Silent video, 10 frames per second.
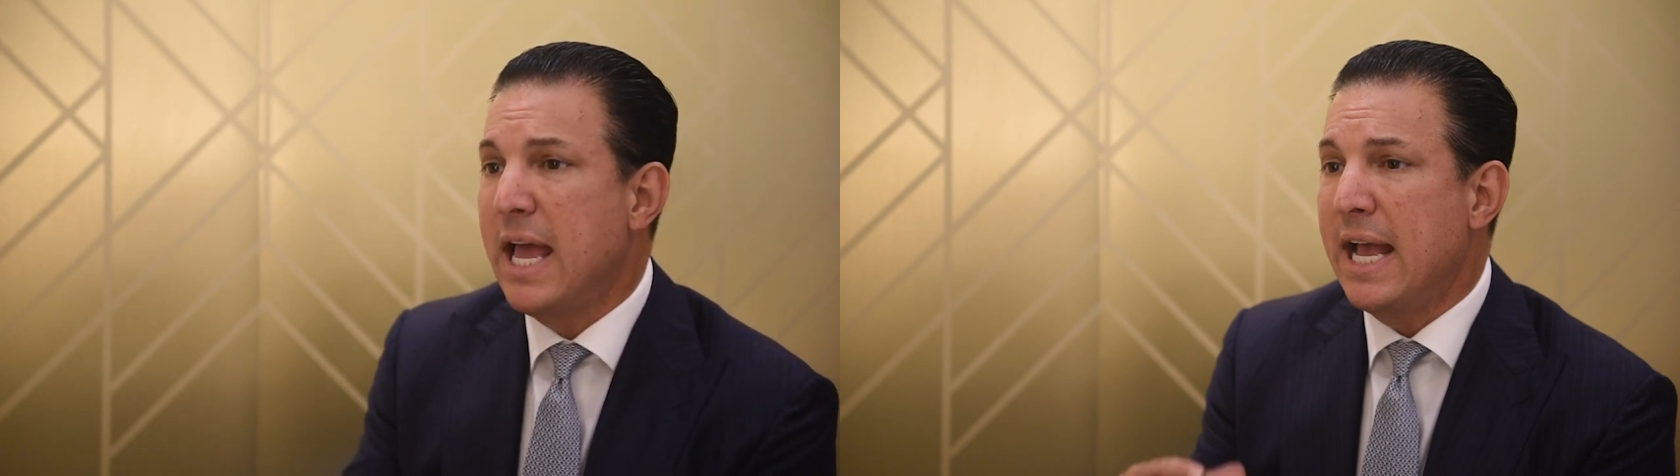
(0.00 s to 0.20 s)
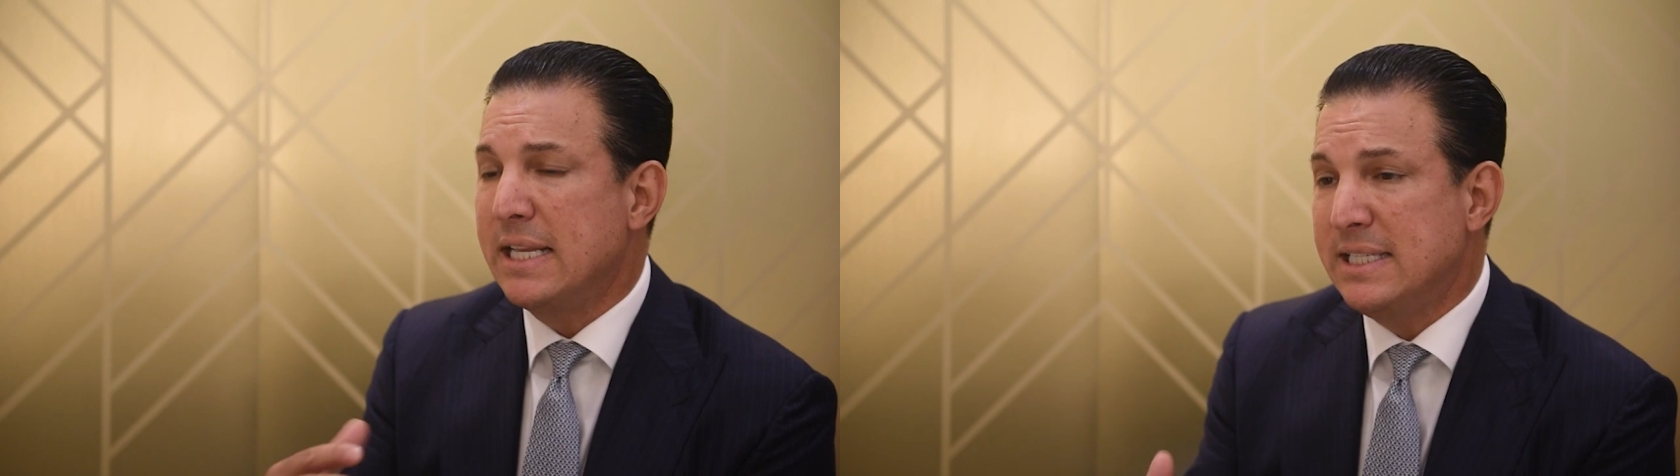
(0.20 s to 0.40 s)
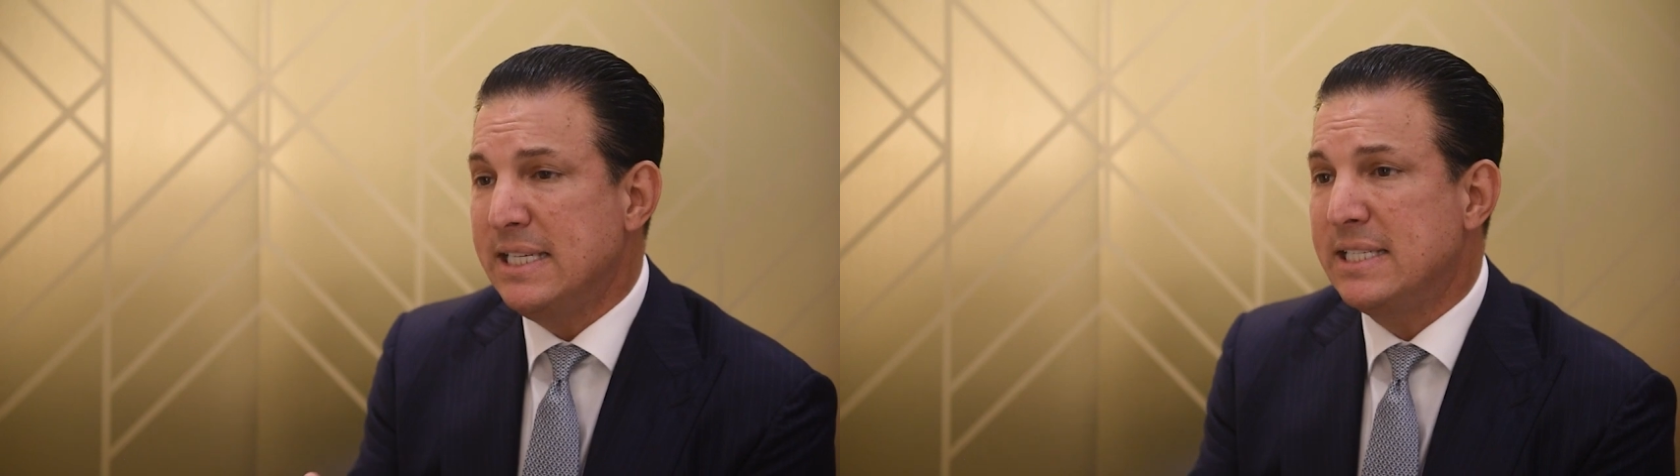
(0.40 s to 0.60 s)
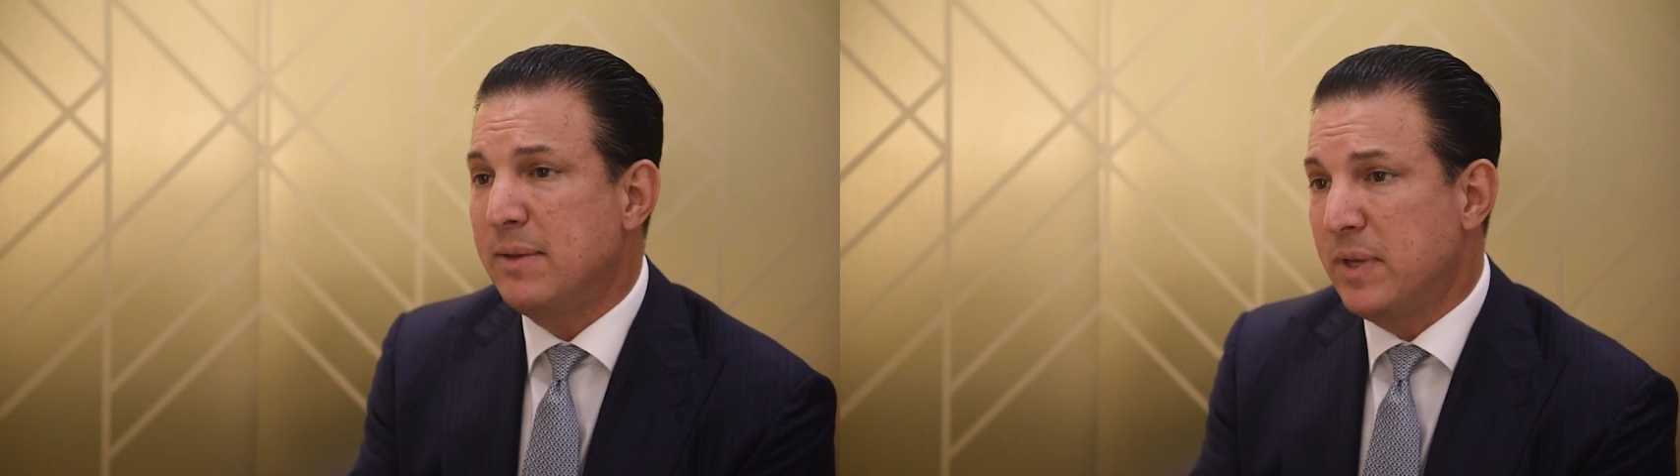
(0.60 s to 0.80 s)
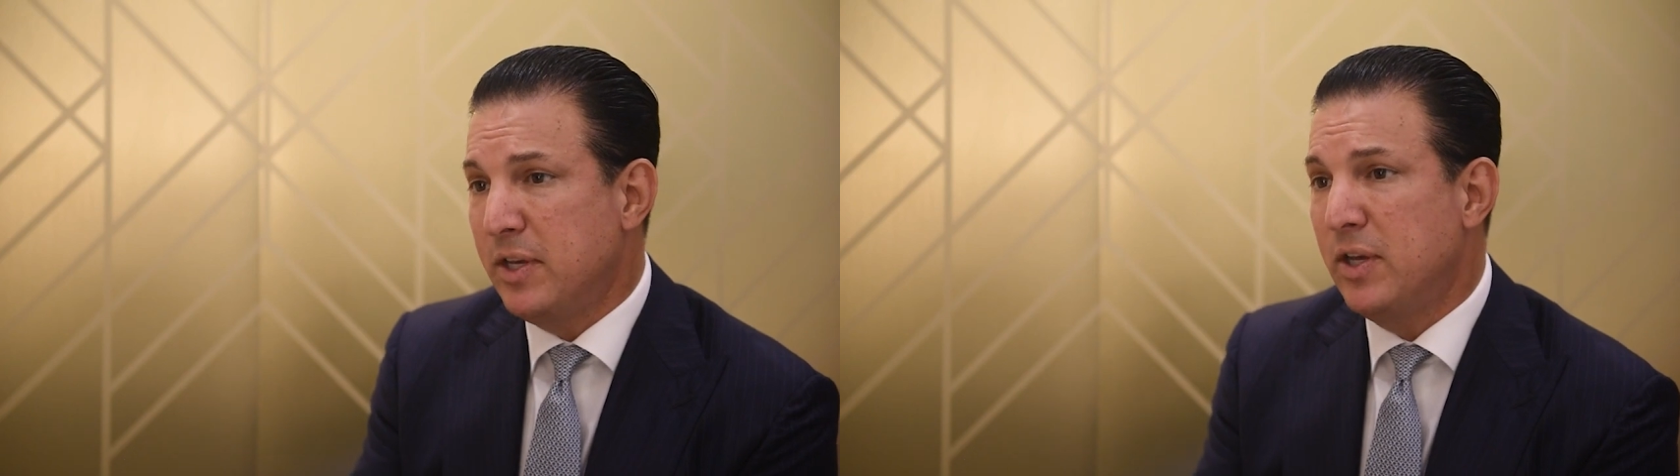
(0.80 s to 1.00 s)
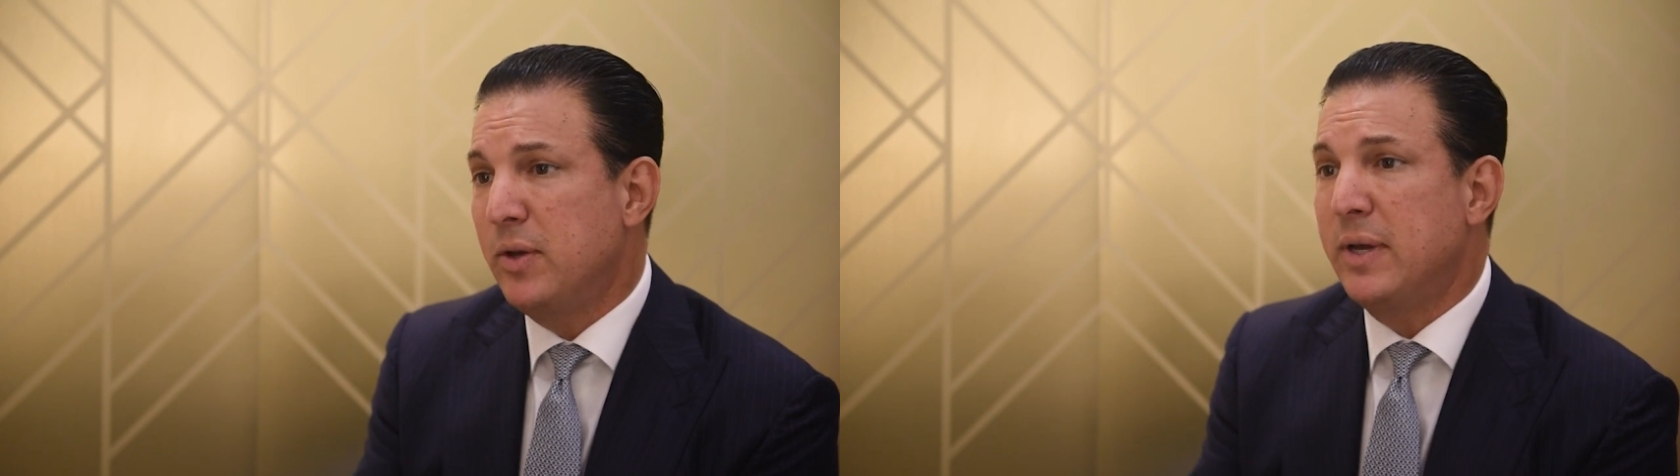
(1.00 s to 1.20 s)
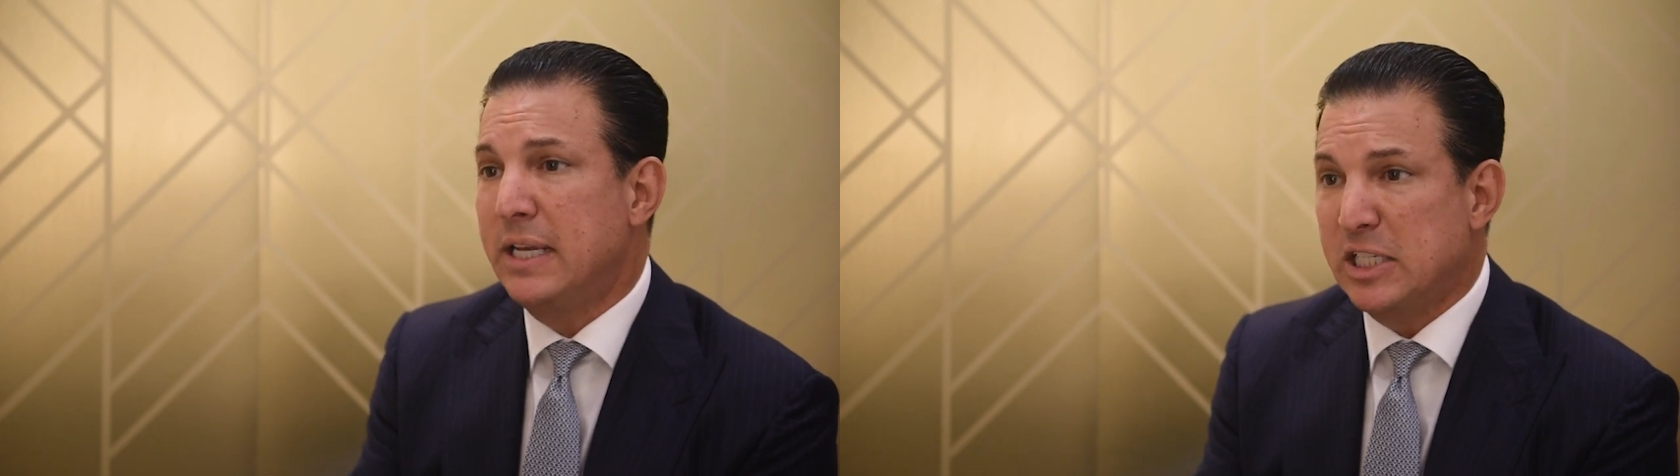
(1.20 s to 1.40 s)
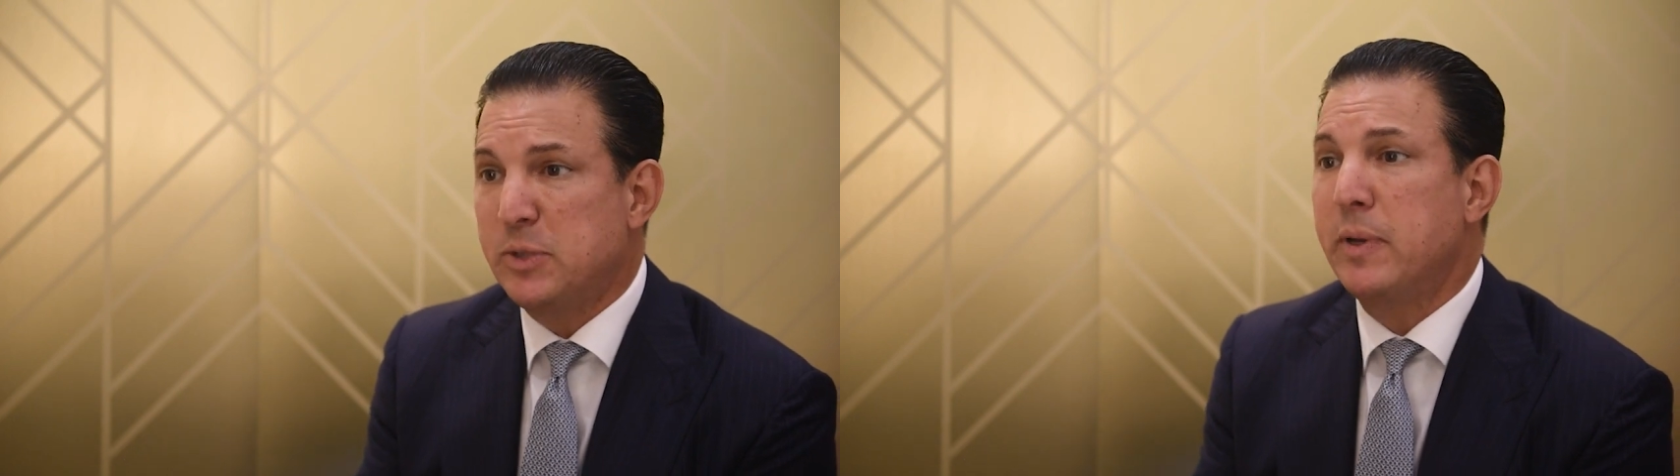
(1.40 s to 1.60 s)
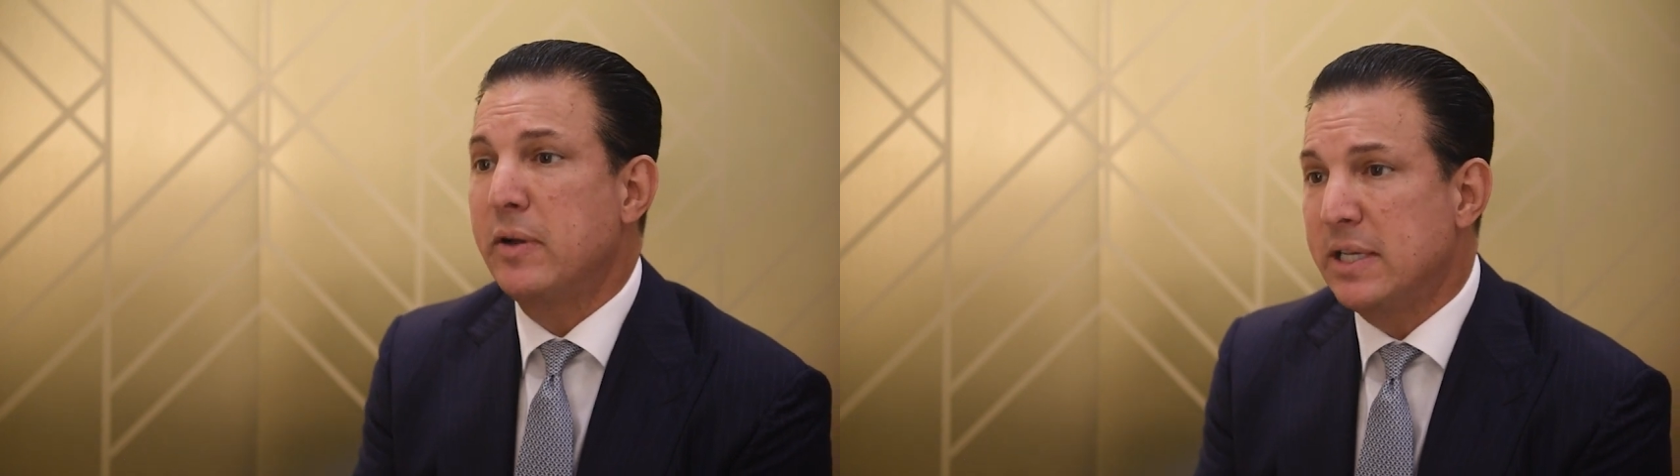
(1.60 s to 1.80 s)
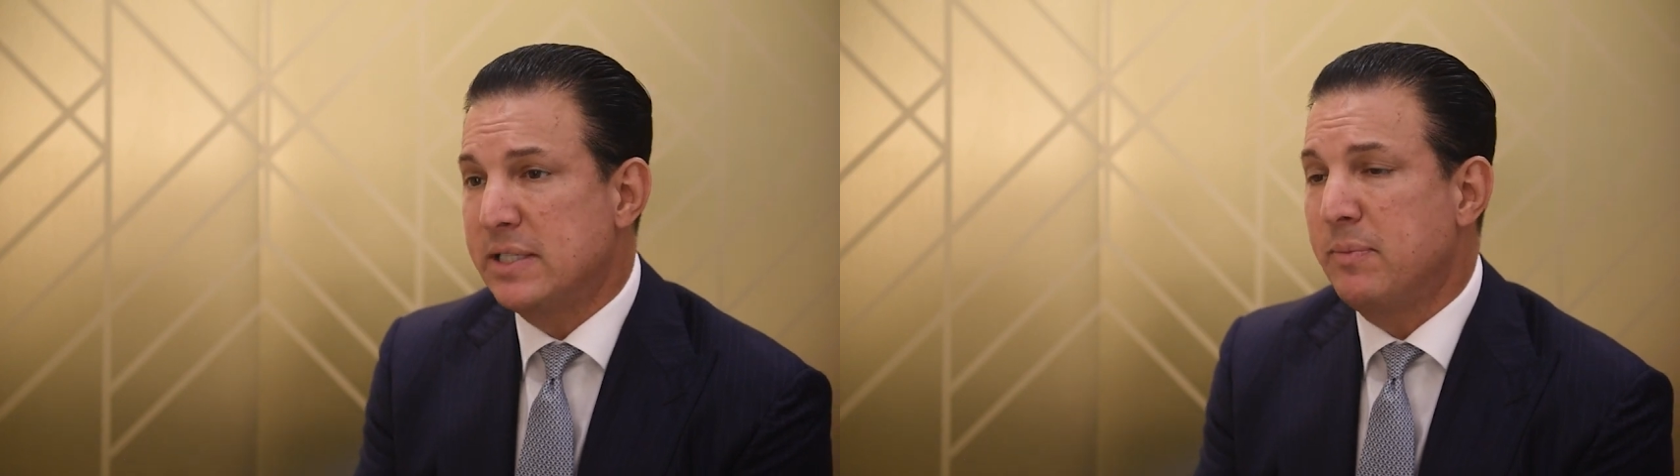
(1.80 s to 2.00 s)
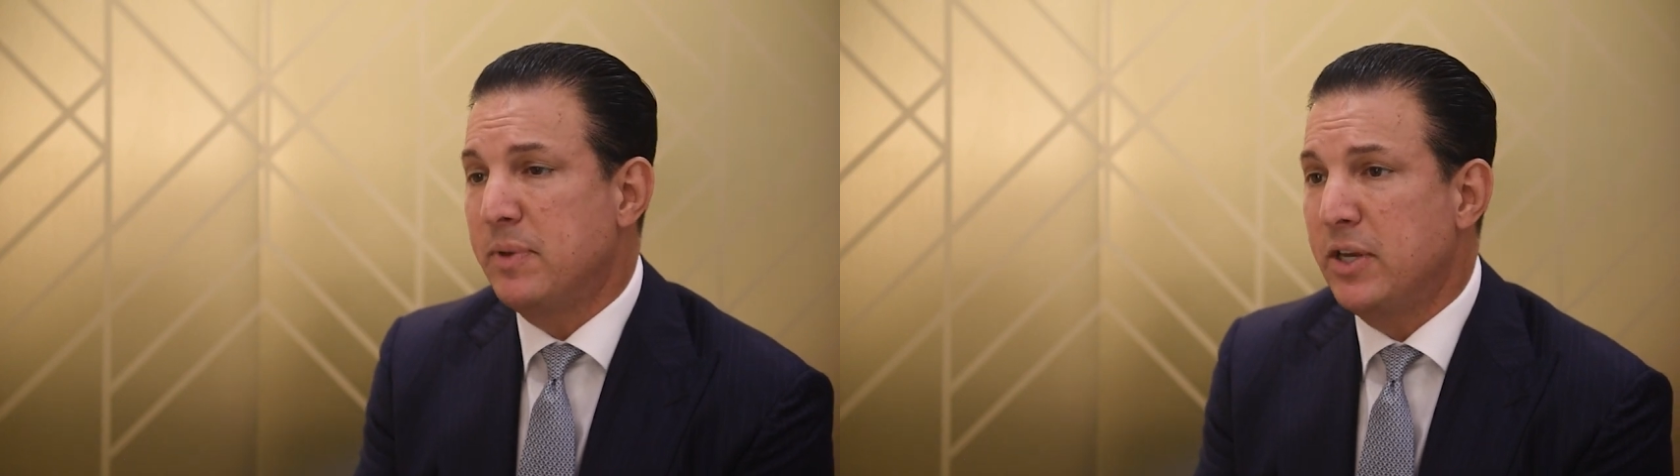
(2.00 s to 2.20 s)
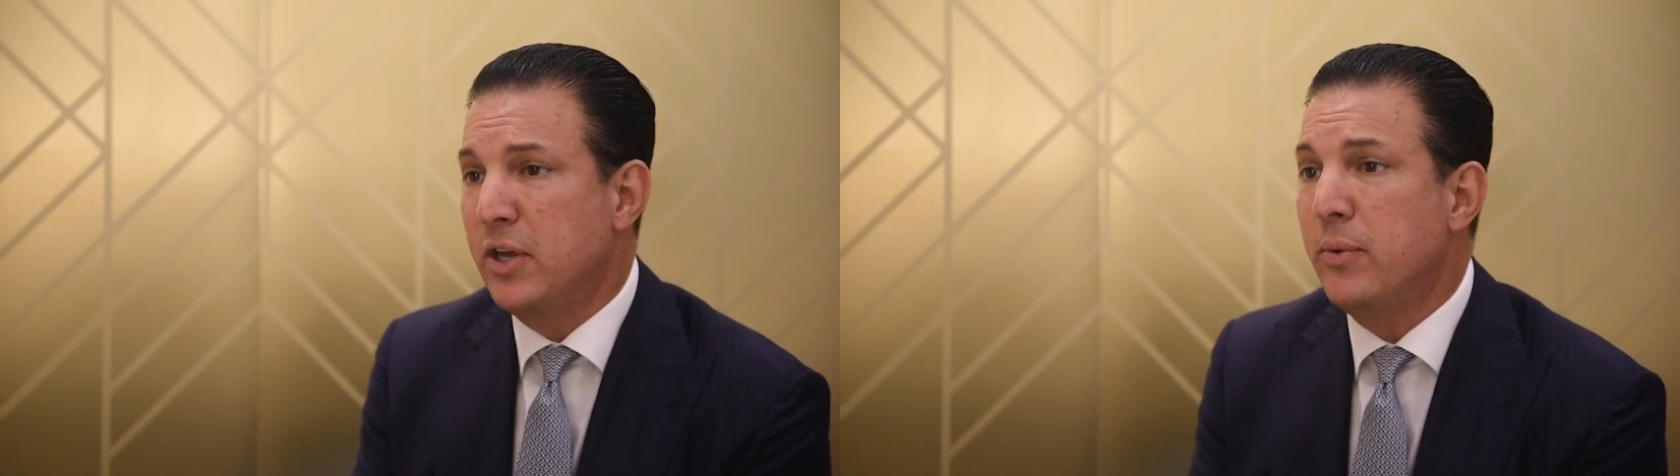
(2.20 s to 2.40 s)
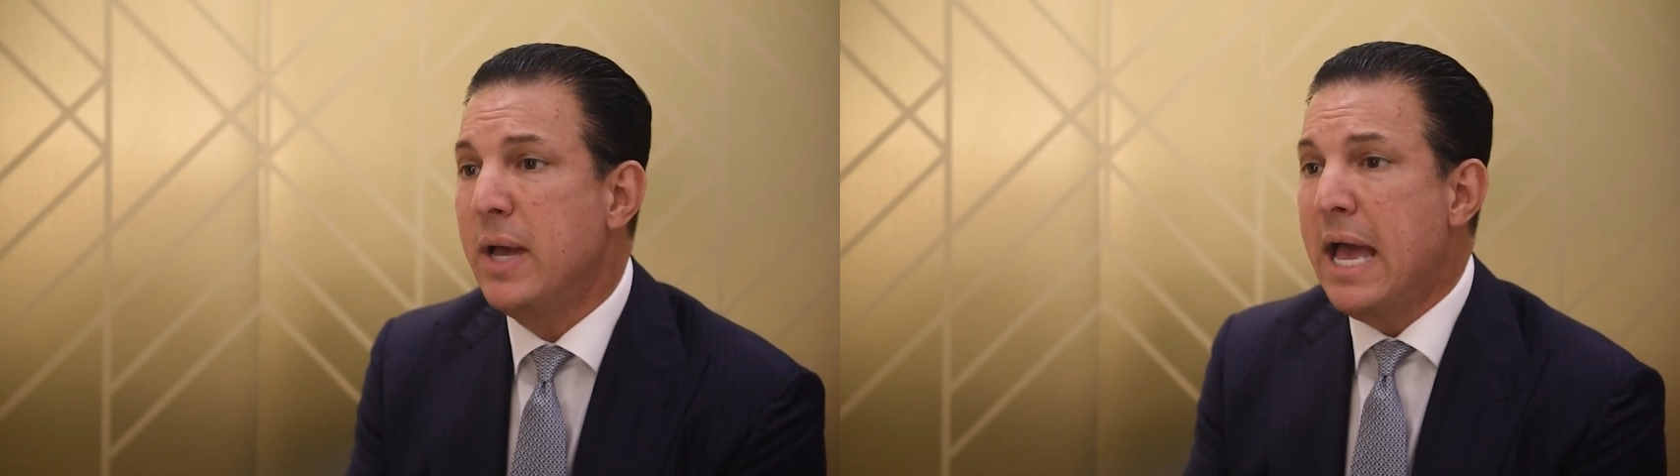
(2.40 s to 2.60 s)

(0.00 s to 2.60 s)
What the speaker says: and see something new and experience something new.